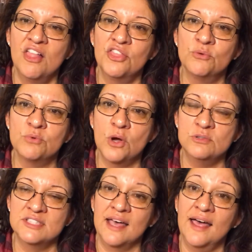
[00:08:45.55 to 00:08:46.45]
the
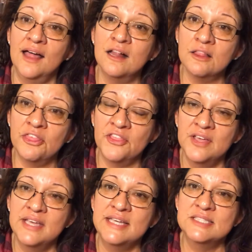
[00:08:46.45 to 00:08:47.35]
road to health
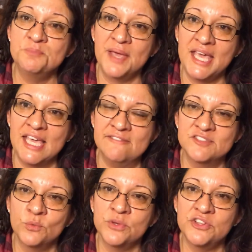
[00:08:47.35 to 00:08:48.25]
is
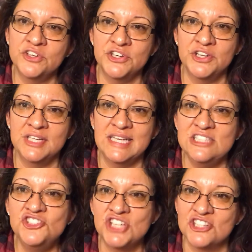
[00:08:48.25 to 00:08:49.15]
paved with good
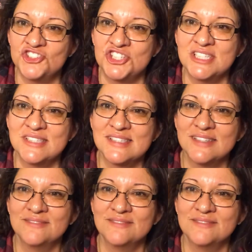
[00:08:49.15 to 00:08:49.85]
ingestions."